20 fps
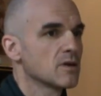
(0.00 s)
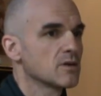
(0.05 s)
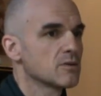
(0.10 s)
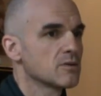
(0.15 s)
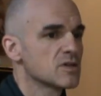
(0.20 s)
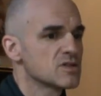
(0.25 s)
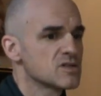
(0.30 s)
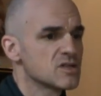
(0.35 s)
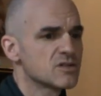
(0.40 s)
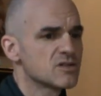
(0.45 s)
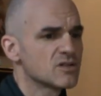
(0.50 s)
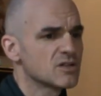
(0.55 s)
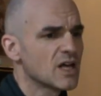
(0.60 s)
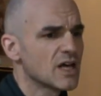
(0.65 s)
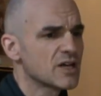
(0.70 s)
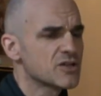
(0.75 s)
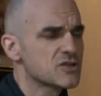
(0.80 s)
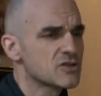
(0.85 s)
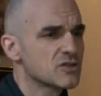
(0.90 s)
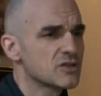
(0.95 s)
Because
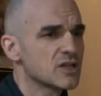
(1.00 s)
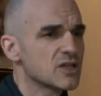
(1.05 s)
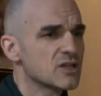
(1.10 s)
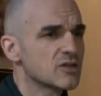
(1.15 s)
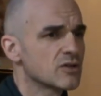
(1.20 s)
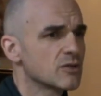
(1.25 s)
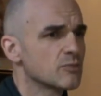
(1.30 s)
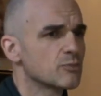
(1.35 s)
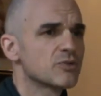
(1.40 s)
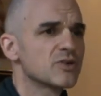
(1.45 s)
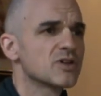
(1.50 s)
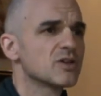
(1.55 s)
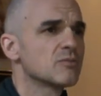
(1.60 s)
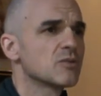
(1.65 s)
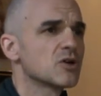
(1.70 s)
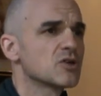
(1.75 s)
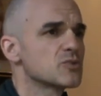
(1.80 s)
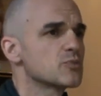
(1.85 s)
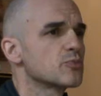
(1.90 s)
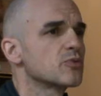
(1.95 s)
intellectually you can pretty
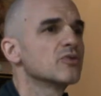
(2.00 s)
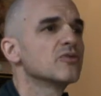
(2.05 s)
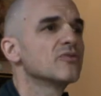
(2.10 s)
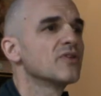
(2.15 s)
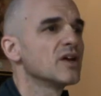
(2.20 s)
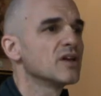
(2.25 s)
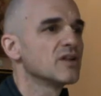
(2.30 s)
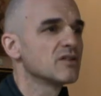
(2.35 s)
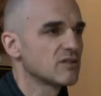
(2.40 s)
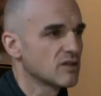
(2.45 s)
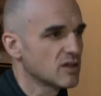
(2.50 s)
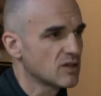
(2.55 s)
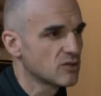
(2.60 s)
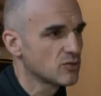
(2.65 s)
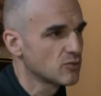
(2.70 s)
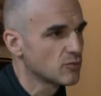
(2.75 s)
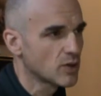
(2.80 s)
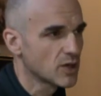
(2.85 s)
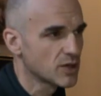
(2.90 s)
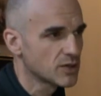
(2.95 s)
much prove anything you
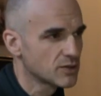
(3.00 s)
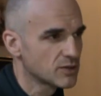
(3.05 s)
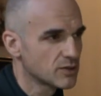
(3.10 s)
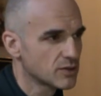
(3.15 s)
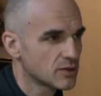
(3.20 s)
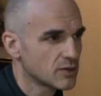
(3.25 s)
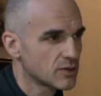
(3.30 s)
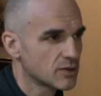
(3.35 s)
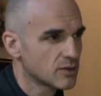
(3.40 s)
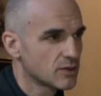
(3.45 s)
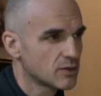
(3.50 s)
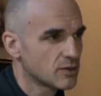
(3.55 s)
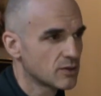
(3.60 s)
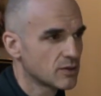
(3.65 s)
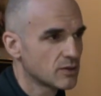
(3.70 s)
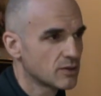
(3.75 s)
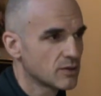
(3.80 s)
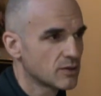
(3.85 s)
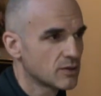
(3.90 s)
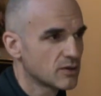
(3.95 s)
want.
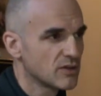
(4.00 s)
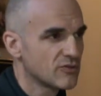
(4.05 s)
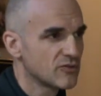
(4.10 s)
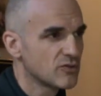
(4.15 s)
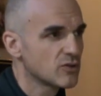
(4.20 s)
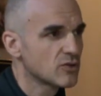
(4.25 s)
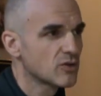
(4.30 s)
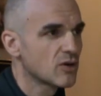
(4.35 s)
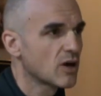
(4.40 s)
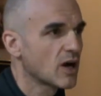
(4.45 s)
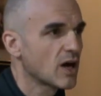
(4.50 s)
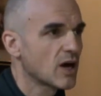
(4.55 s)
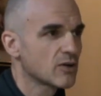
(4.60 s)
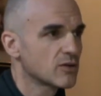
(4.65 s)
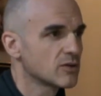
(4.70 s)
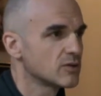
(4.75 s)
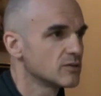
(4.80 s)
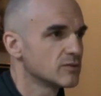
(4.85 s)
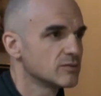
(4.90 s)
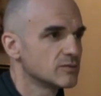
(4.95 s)
If you know how
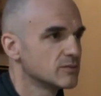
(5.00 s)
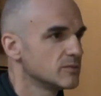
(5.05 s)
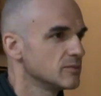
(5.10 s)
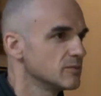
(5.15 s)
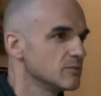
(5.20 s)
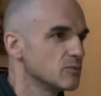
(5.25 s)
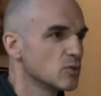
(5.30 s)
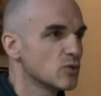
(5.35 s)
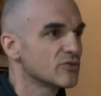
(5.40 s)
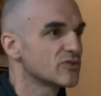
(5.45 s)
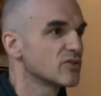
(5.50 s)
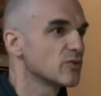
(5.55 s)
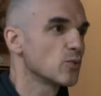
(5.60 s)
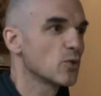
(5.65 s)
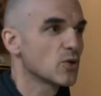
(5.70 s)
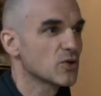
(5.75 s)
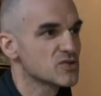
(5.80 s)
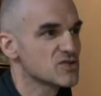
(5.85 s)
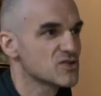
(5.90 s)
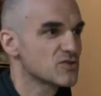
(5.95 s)
to move the
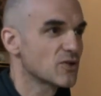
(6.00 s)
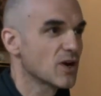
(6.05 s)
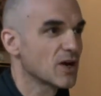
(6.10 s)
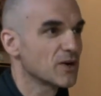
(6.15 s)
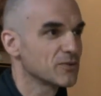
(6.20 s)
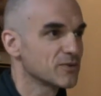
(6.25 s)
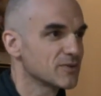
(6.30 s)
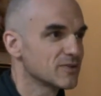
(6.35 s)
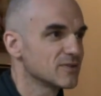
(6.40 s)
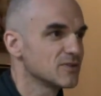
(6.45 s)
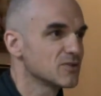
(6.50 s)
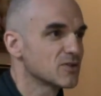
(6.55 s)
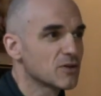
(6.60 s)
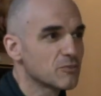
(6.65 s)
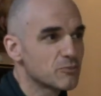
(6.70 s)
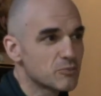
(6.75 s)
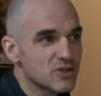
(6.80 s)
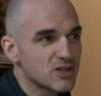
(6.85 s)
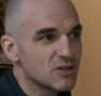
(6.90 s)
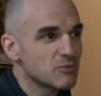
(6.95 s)
words around, you can
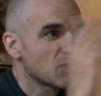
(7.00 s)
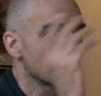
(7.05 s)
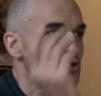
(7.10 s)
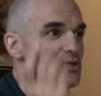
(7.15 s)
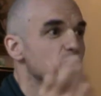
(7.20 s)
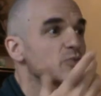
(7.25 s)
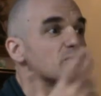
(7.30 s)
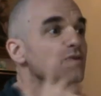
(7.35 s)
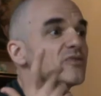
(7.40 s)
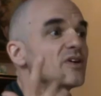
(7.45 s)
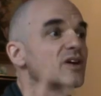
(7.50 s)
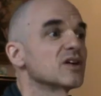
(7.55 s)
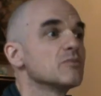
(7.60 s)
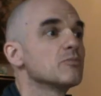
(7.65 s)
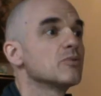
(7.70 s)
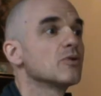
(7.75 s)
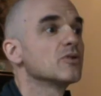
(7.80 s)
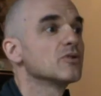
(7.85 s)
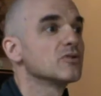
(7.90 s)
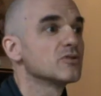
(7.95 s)
pretty much prove any
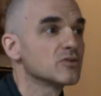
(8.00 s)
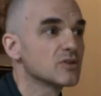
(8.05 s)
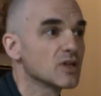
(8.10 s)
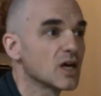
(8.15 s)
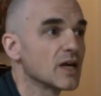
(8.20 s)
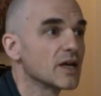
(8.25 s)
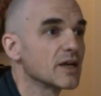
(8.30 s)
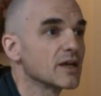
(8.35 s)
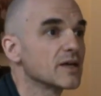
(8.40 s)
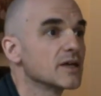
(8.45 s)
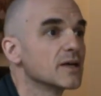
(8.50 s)
point you like.